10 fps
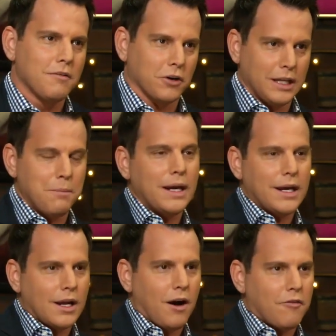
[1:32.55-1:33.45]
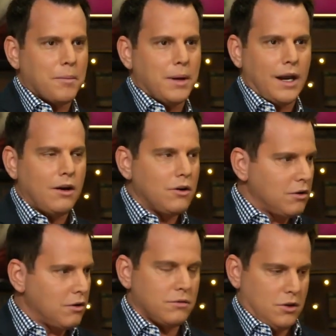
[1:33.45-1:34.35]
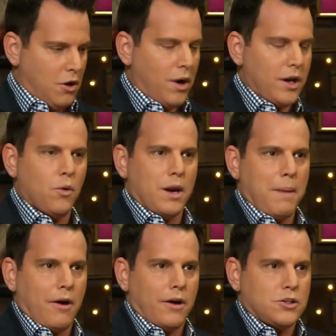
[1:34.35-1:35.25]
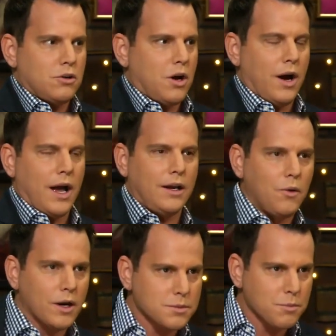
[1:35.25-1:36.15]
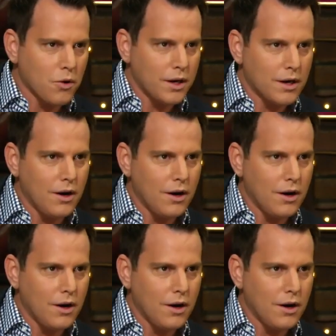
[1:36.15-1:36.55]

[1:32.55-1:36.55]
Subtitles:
for limited government. And you know what? You want to marry a dude? Go ahead. And you want to smoke weed?